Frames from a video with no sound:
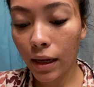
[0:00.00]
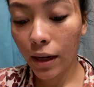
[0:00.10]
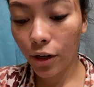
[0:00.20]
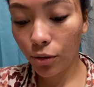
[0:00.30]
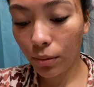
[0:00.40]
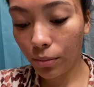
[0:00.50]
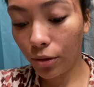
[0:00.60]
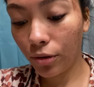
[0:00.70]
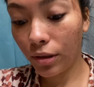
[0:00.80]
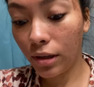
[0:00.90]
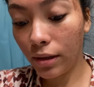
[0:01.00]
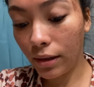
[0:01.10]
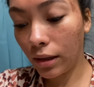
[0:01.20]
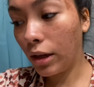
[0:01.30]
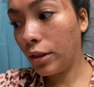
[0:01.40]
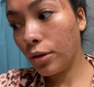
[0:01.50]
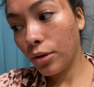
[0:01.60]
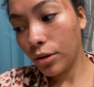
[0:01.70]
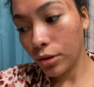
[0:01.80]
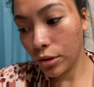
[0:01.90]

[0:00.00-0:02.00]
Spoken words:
I remember the other